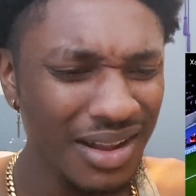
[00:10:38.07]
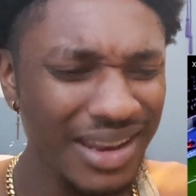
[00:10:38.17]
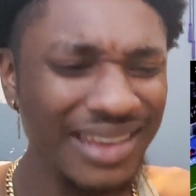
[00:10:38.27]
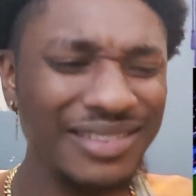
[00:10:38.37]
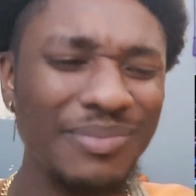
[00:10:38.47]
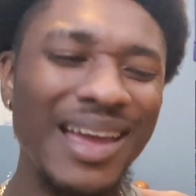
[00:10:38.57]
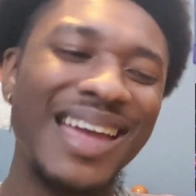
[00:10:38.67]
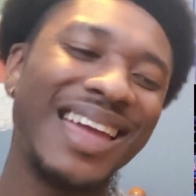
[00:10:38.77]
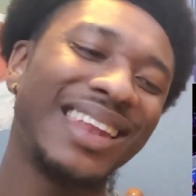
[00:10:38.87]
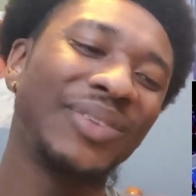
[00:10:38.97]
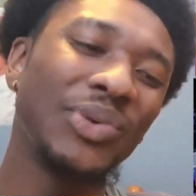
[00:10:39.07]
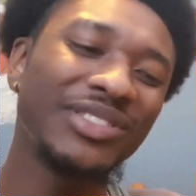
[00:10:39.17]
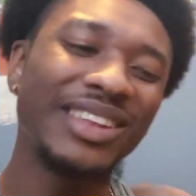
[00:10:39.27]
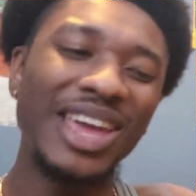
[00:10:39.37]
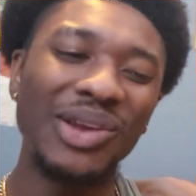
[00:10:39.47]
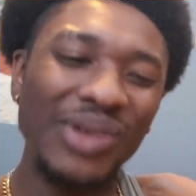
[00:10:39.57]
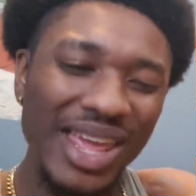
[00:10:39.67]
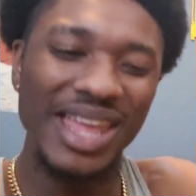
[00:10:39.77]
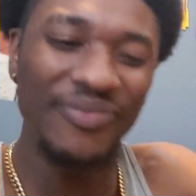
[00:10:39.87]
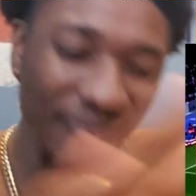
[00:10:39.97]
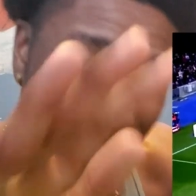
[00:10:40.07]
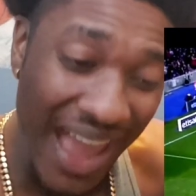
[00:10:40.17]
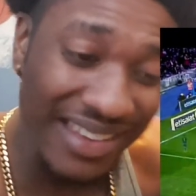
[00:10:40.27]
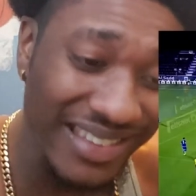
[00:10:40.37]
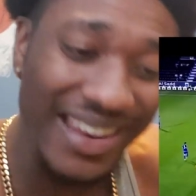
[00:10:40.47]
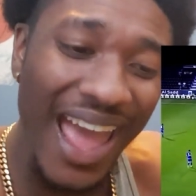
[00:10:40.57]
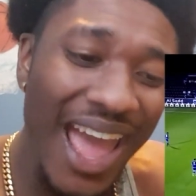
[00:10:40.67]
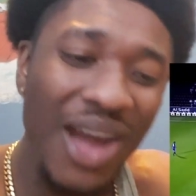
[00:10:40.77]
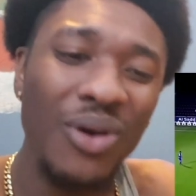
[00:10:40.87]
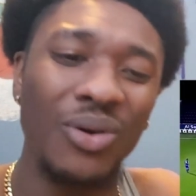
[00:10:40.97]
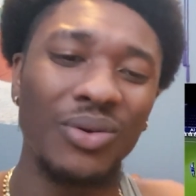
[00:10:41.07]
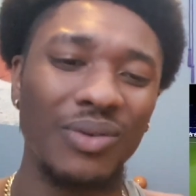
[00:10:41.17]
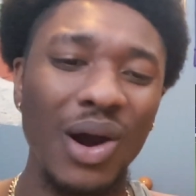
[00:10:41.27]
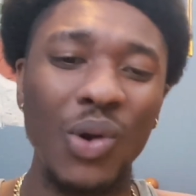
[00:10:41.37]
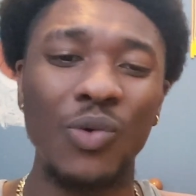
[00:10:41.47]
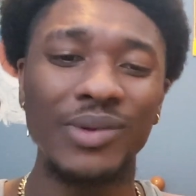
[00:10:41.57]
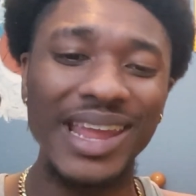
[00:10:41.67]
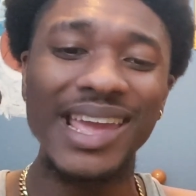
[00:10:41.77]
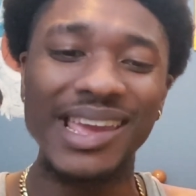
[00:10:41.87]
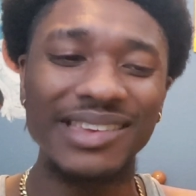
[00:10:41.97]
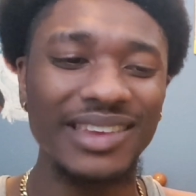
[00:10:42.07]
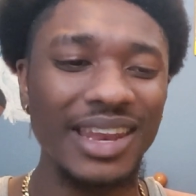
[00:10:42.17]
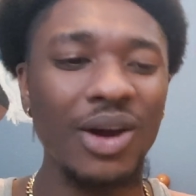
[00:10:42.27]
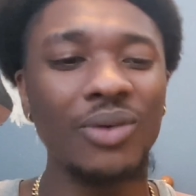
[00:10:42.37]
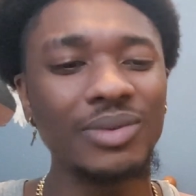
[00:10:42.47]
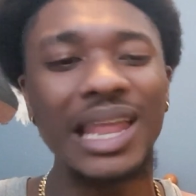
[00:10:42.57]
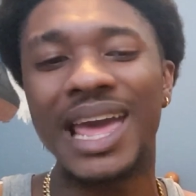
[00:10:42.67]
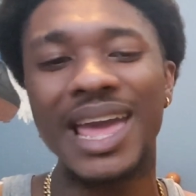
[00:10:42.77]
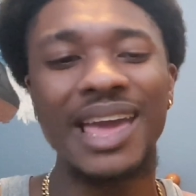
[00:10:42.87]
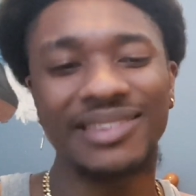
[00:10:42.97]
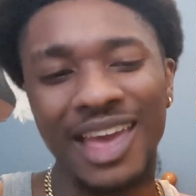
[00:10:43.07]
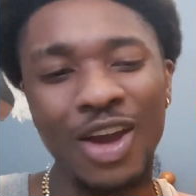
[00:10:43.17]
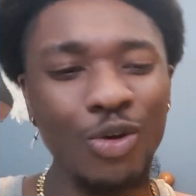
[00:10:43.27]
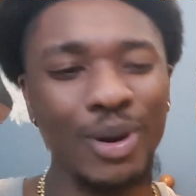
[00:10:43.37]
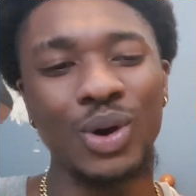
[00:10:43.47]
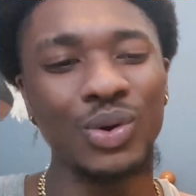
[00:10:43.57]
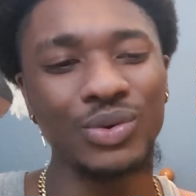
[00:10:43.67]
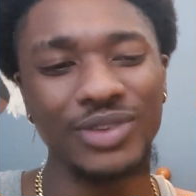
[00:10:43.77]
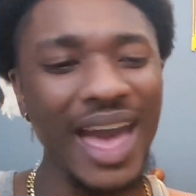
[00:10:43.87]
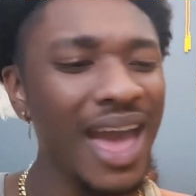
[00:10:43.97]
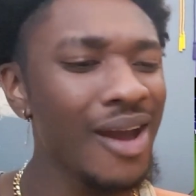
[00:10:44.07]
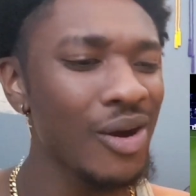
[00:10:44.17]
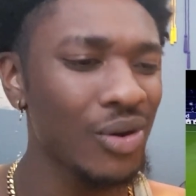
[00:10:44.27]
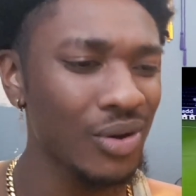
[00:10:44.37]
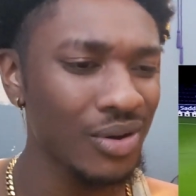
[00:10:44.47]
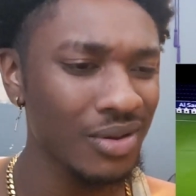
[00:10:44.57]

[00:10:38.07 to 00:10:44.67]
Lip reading: This man was literally face down on knees and legs, elbows. How?